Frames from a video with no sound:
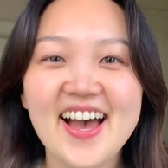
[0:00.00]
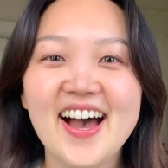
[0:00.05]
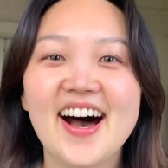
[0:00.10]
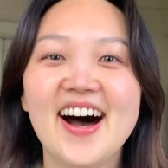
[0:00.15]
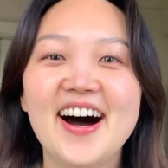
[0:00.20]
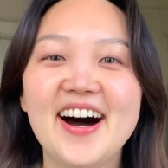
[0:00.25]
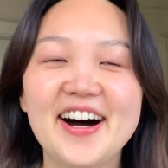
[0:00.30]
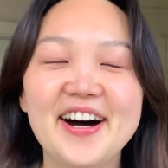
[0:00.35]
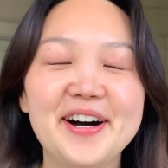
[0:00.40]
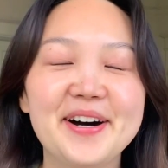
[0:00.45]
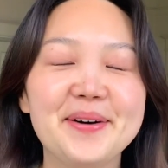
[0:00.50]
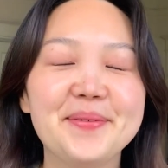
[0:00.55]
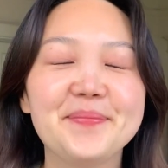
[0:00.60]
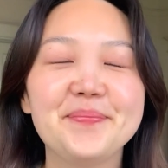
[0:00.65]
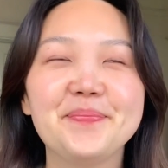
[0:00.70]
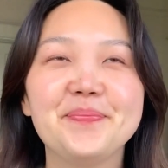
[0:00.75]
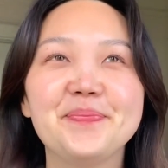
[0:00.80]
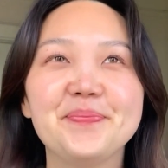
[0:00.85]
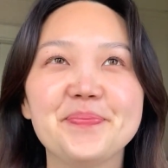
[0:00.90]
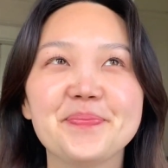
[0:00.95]

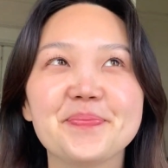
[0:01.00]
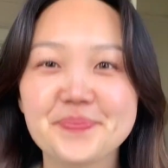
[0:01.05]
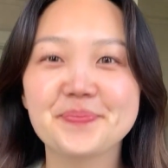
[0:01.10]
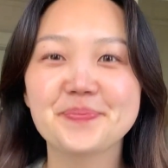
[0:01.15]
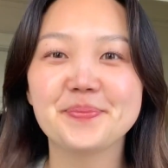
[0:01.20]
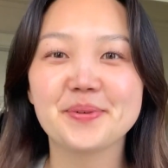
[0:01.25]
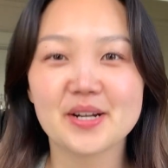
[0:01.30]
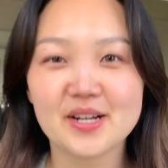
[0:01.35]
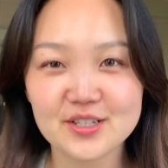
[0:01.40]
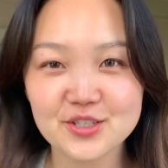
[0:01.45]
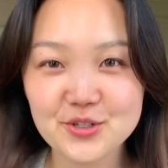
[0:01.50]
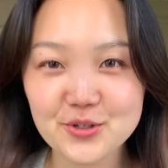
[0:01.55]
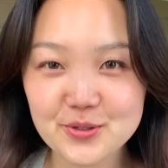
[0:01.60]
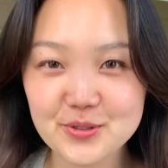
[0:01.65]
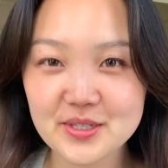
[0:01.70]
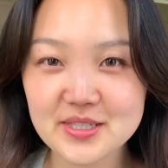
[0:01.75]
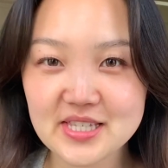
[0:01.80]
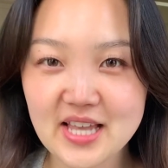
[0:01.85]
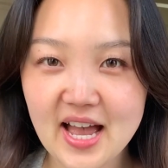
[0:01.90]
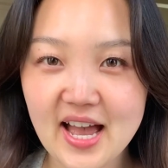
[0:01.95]
But all jokes
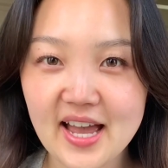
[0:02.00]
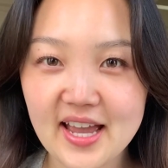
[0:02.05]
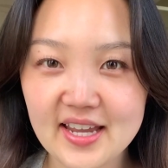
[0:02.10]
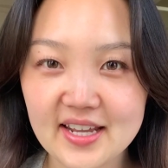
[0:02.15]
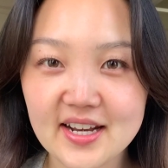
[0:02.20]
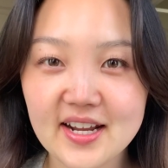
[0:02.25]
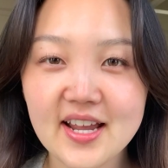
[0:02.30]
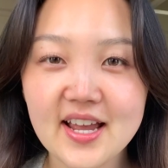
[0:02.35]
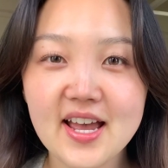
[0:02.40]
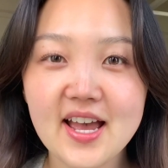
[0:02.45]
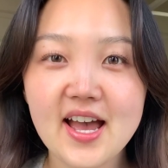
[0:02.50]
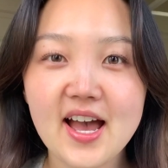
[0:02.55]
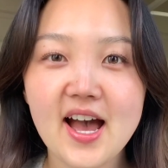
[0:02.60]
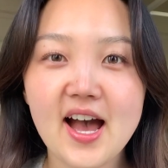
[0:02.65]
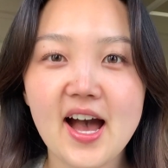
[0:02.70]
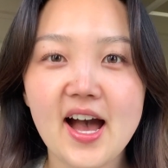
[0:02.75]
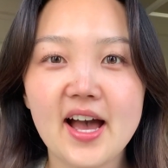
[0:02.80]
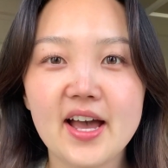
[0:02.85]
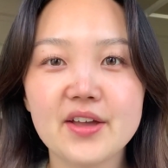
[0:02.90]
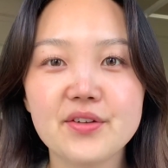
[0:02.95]
aside,
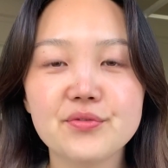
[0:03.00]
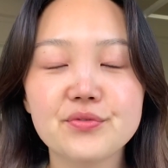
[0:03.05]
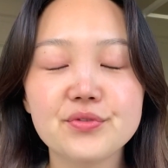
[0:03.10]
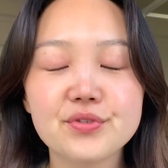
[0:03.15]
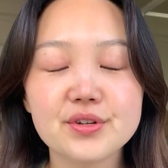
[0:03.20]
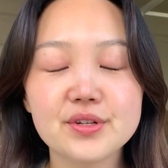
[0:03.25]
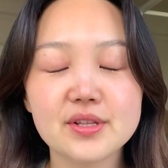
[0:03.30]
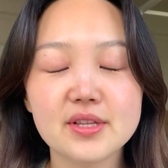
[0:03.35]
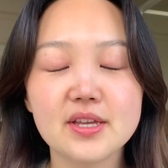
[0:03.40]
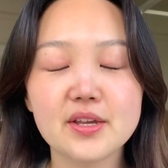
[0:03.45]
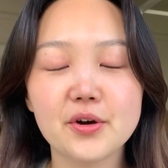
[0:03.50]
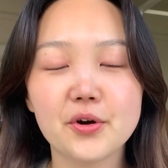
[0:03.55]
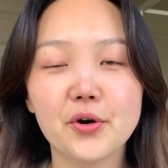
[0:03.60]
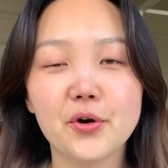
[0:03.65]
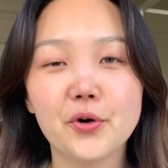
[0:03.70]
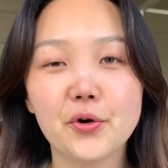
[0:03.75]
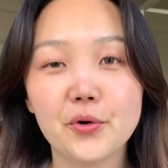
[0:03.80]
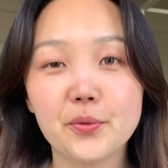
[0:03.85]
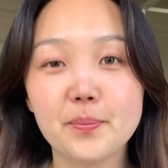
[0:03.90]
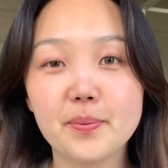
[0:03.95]
I really
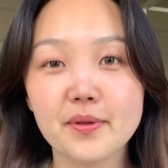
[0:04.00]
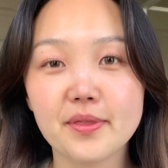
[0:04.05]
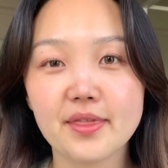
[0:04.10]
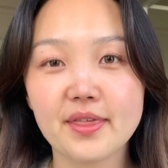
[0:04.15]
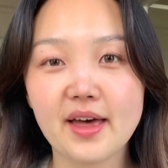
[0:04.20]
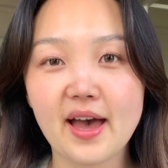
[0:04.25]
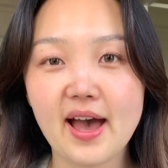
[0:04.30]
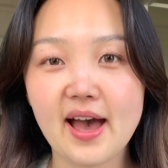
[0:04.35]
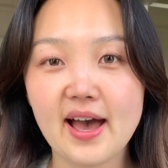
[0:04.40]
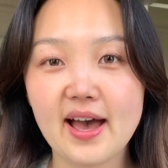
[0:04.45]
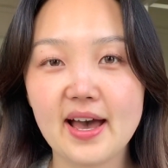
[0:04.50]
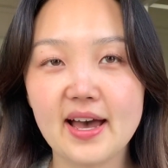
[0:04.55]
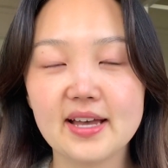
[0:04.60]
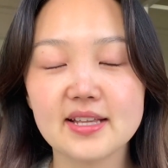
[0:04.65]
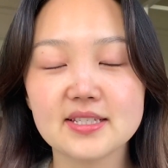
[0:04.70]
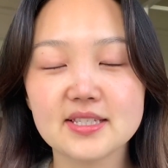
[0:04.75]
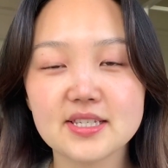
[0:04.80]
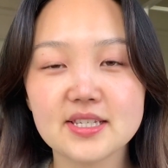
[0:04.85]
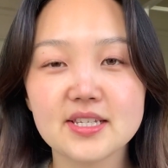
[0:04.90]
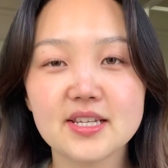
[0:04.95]
hope
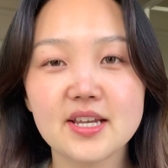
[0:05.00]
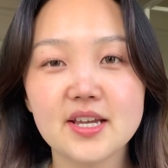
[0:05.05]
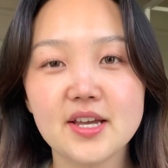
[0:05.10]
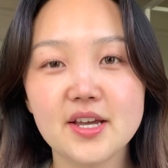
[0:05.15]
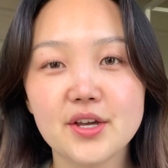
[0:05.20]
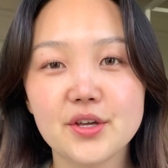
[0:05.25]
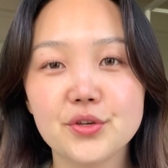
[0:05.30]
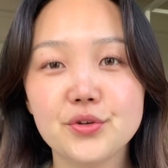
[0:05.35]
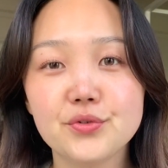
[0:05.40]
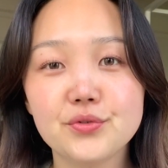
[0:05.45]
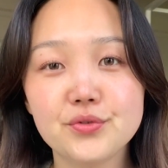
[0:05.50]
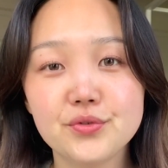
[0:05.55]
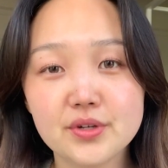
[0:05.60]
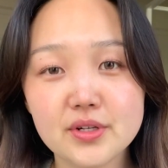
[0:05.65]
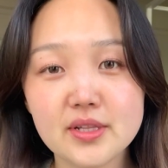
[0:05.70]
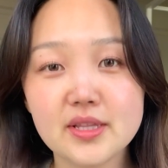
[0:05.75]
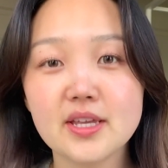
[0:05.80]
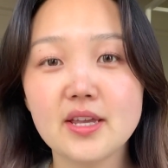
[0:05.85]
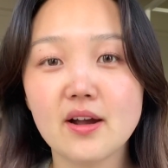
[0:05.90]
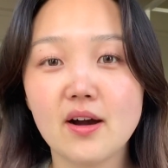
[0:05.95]
that you
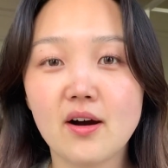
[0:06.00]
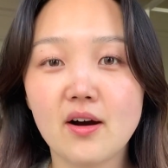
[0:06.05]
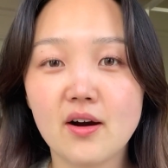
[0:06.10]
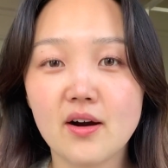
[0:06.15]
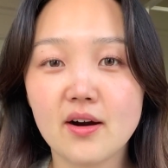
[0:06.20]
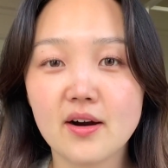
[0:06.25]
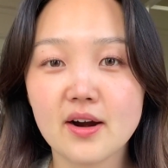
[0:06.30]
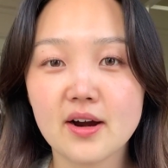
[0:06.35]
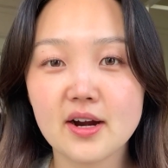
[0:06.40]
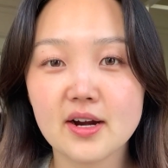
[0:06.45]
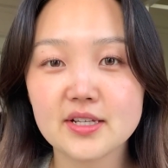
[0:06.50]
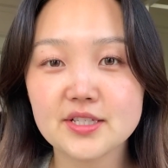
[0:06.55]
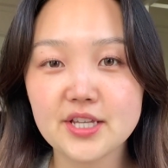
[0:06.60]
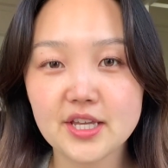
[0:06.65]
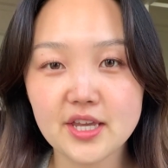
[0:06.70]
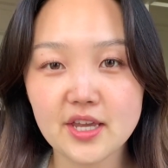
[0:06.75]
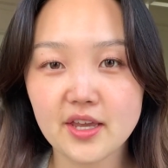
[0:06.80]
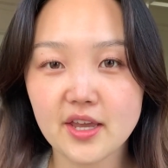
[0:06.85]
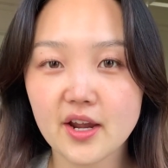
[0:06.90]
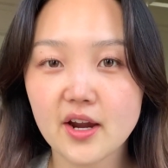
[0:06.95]
really are
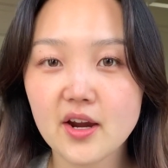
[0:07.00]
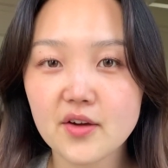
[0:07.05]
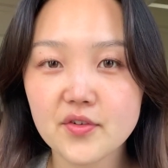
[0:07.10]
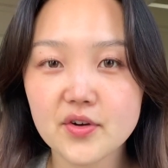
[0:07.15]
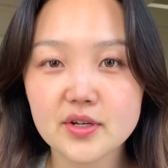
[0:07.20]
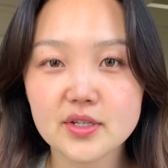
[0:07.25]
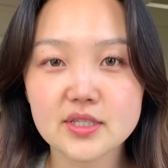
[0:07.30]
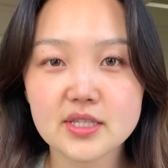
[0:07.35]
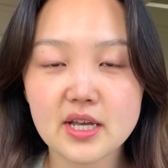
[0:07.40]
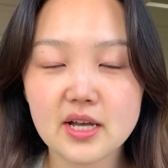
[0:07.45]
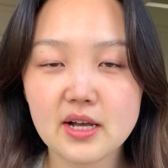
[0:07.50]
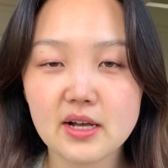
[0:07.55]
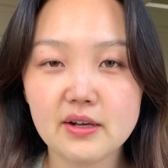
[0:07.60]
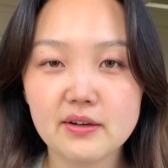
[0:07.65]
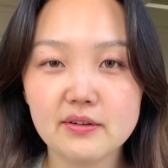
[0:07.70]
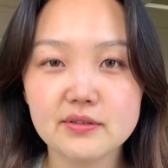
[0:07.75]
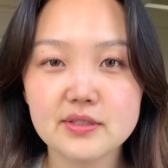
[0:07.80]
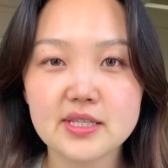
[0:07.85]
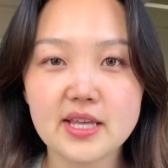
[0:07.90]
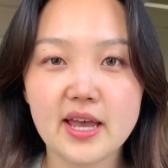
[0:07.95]
taking care of
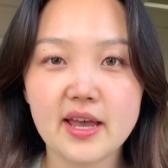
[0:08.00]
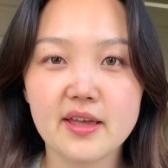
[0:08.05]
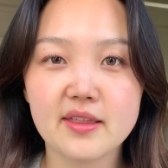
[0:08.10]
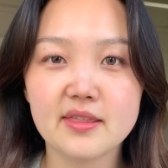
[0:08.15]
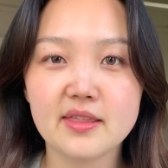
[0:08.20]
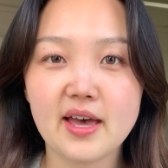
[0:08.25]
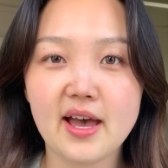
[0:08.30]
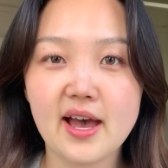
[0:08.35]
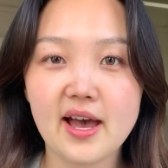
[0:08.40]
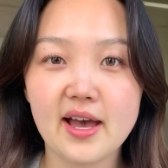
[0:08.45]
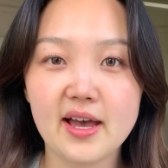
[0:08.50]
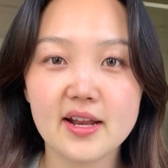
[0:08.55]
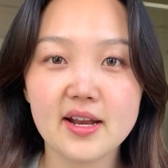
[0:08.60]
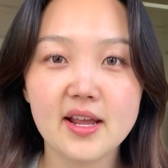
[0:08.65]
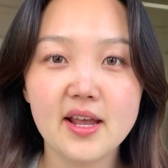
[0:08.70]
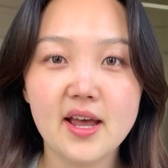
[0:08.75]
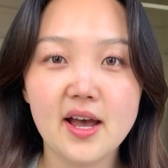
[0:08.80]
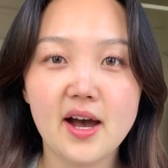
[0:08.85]
yourselves and that